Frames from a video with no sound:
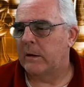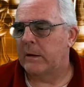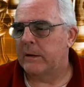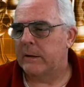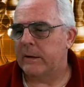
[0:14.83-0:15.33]

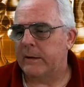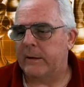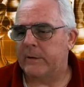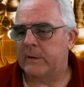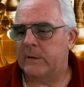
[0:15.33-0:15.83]
Yeah, he
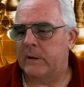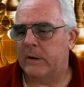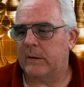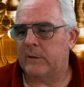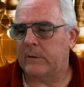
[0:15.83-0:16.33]
did
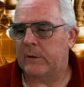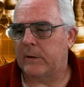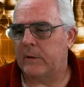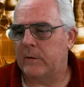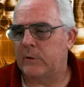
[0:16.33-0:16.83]
not
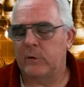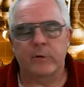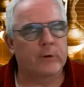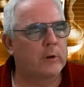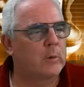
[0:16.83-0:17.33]
uh, do
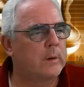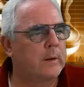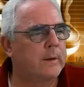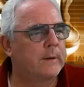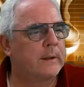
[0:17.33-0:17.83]
so
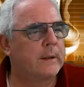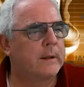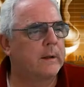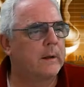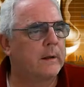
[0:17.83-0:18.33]
well in the
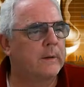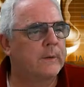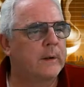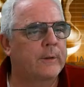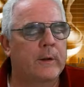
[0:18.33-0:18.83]
candidates.
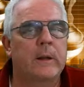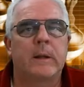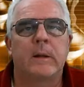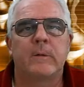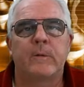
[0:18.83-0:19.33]
I think
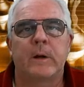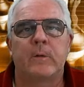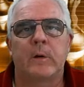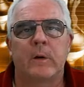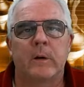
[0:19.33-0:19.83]
he
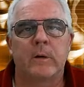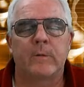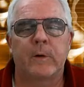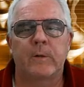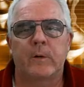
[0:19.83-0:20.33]
favored he
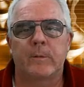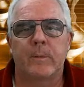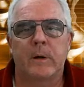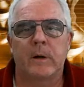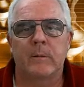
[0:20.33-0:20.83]
favored
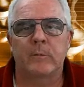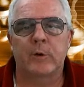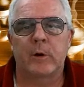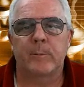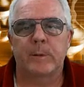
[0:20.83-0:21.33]
um,
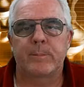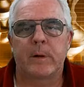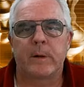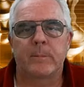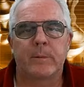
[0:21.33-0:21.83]
tournament
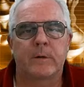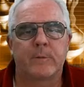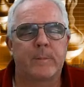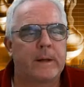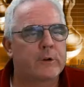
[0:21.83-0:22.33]
play above
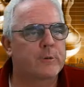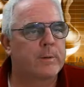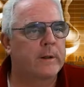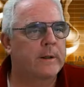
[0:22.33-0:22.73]
match play.